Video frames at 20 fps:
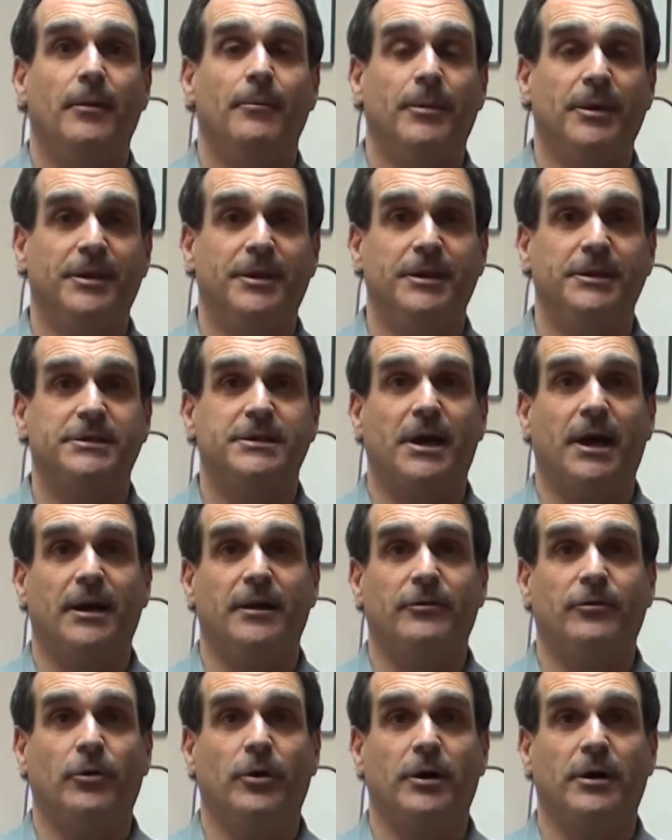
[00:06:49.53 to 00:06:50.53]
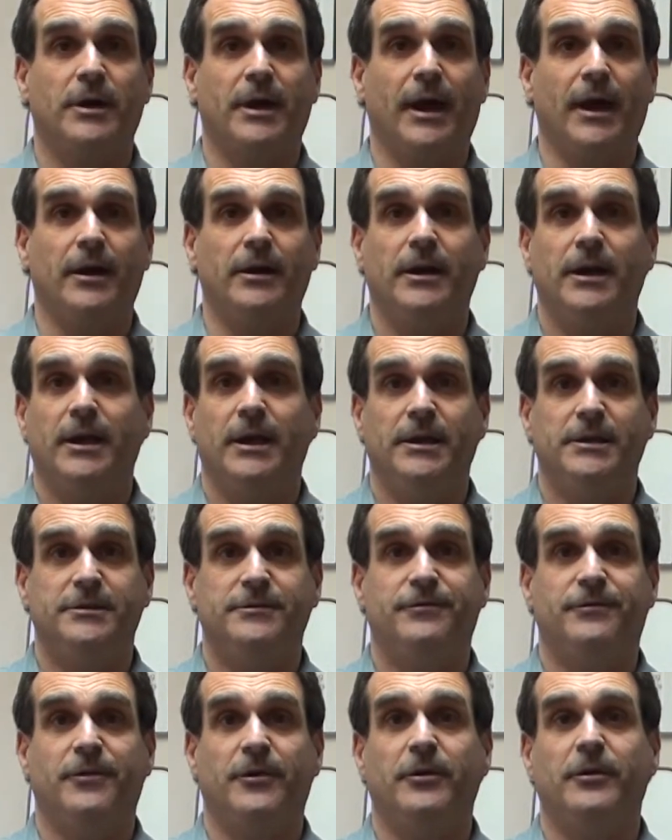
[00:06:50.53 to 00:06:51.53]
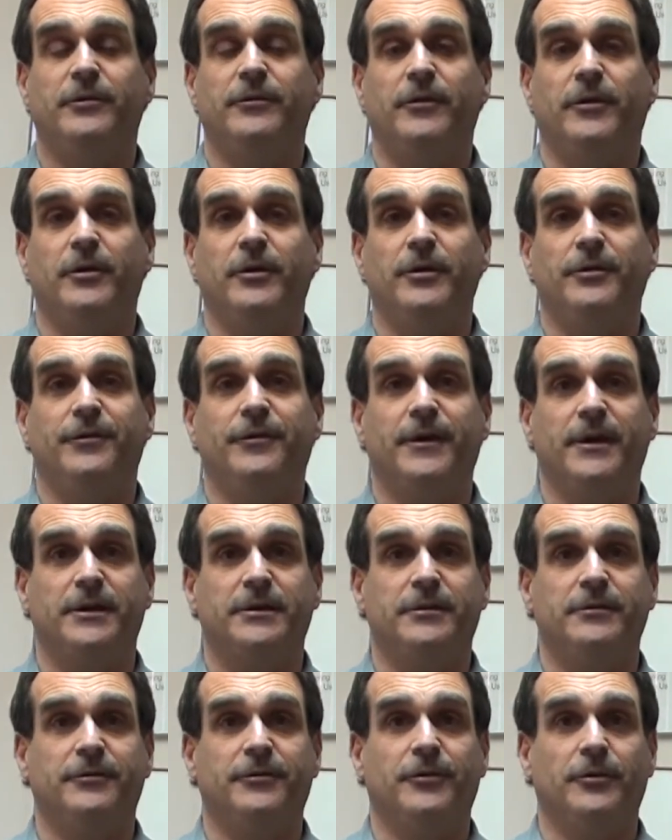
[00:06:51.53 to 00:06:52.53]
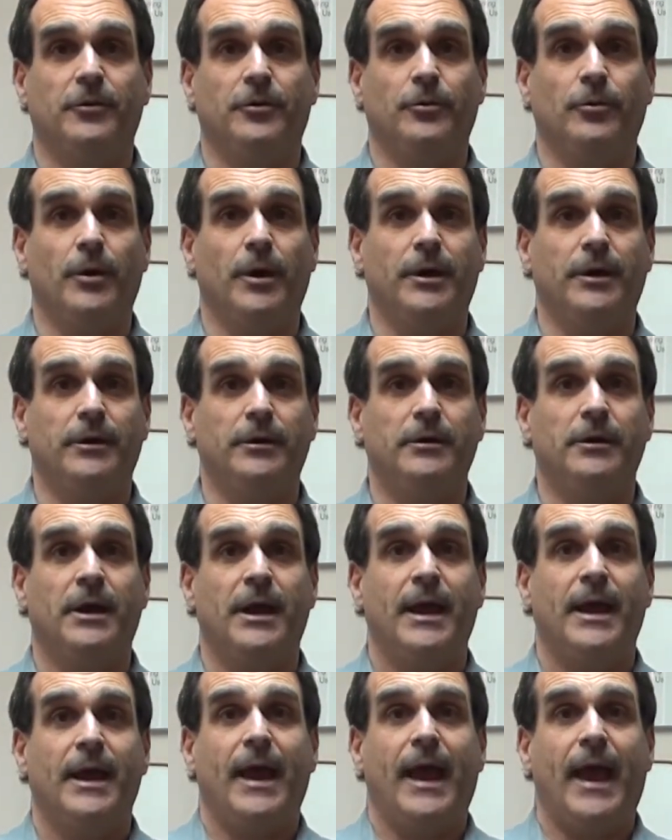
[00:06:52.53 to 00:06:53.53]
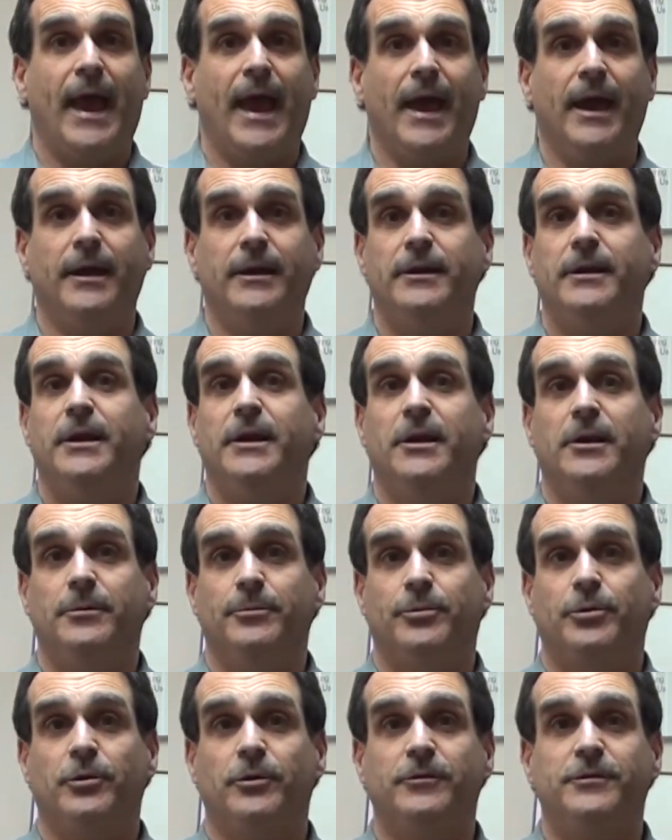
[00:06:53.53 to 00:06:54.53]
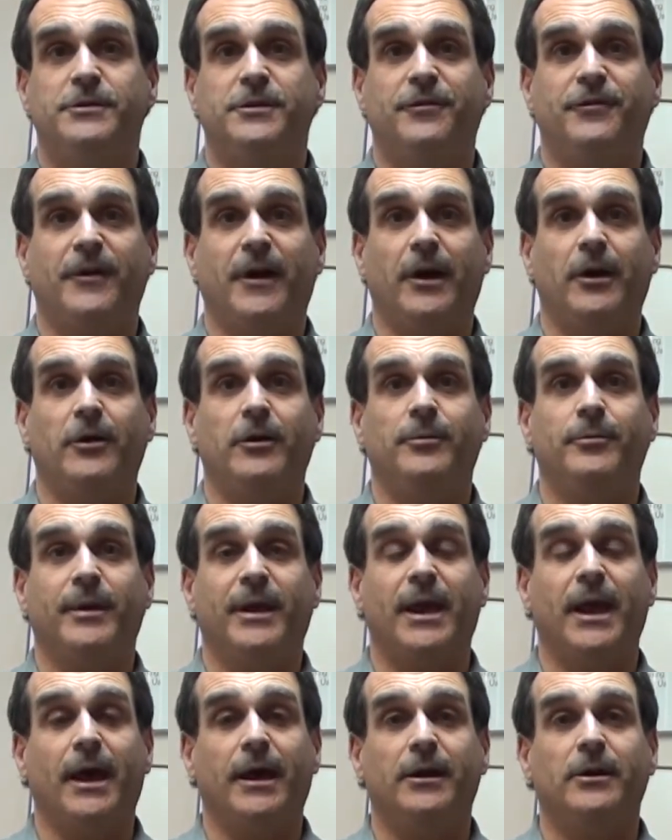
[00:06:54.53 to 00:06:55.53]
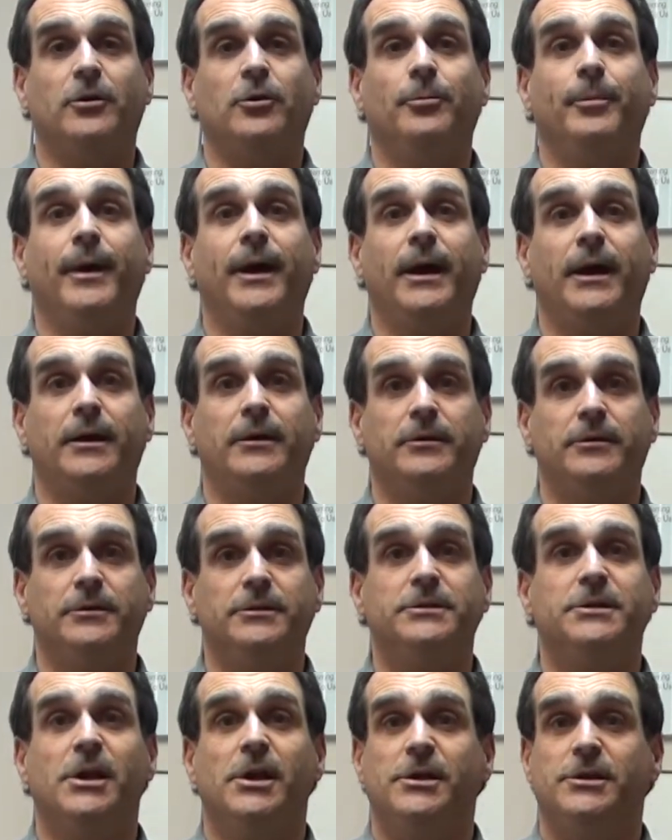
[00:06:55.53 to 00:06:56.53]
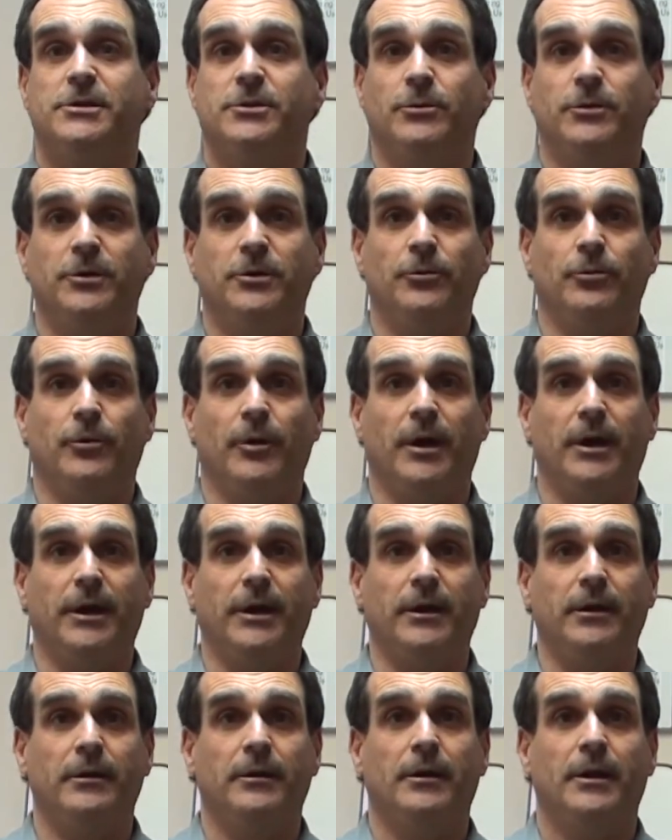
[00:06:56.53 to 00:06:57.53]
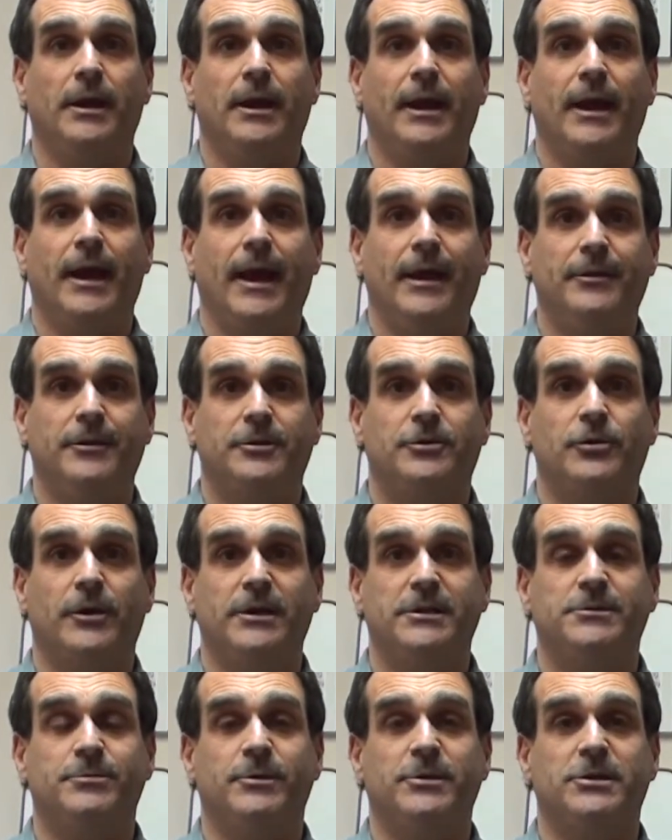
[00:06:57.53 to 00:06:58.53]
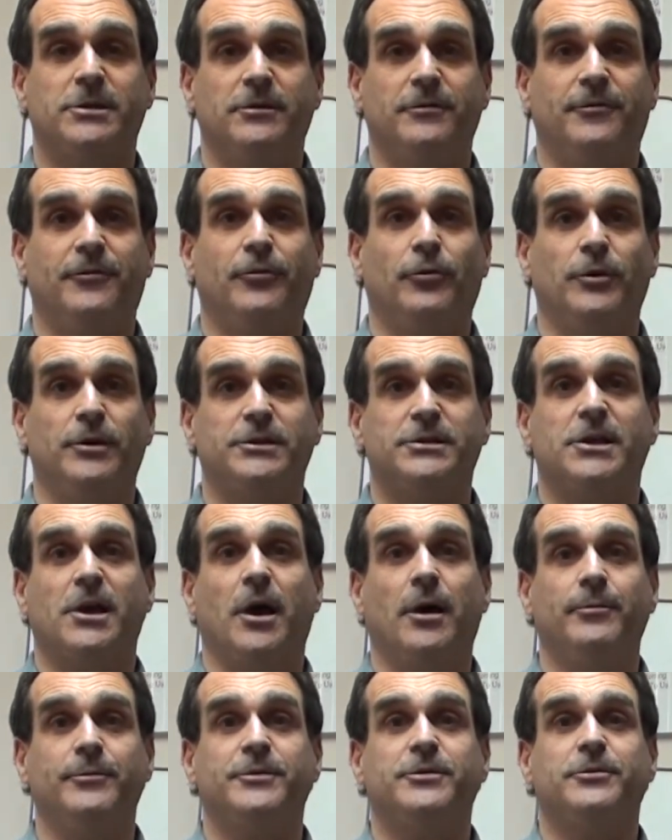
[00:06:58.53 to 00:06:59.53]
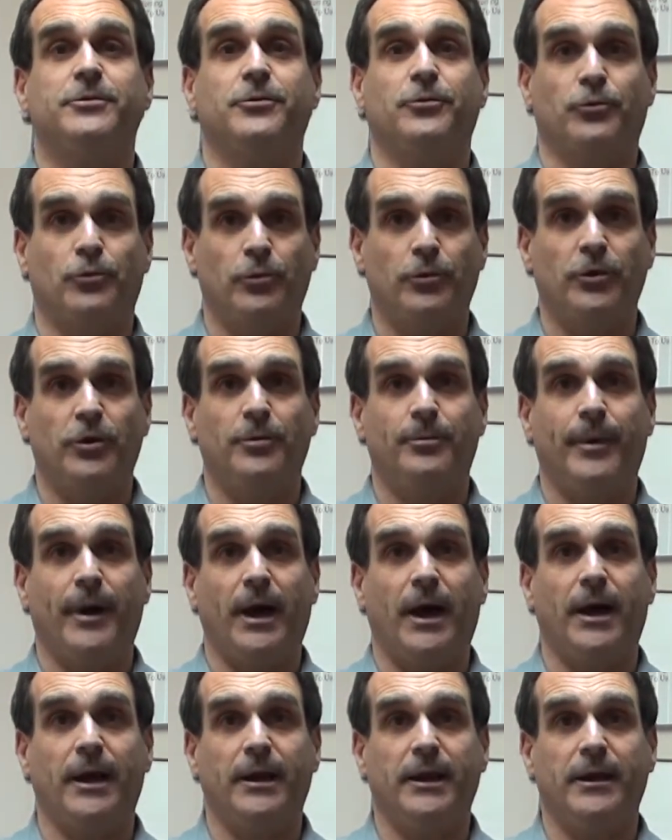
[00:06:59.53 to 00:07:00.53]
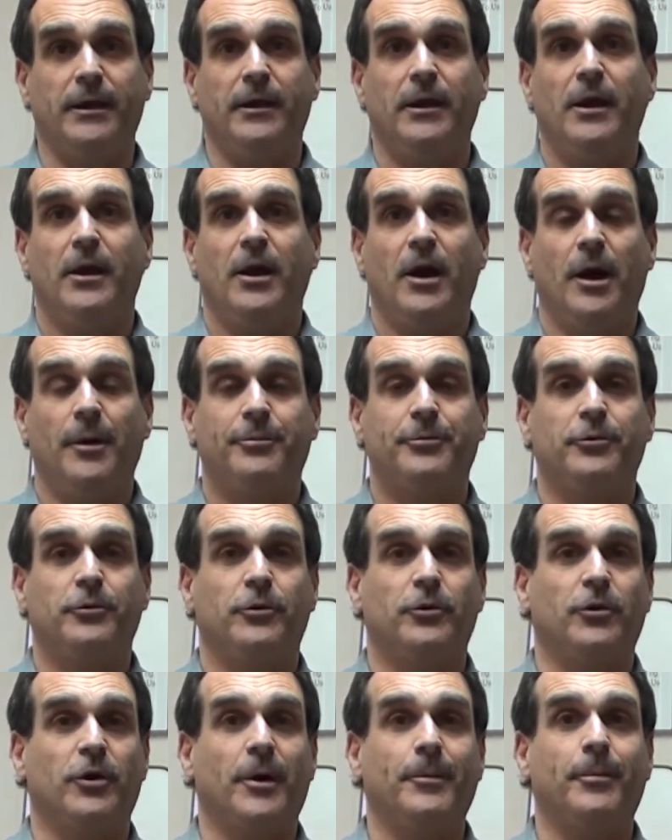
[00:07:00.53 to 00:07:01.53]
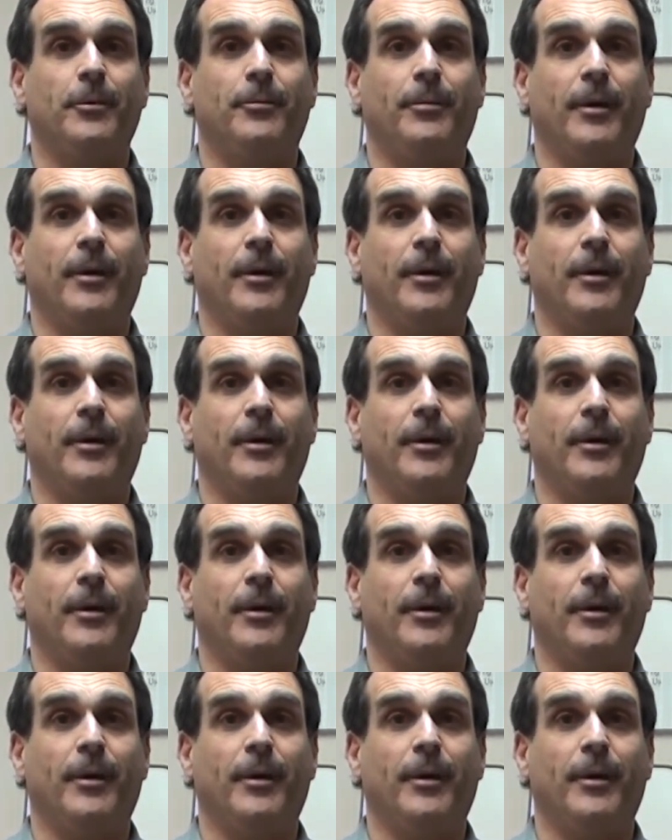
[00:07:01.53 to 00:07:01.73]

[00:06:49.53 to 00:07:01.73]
But this kind of workout is very, very effective for a runner, and it improves the firing mechanical patterns, so when you're running, and the transmission of force comes through your body, up through your upper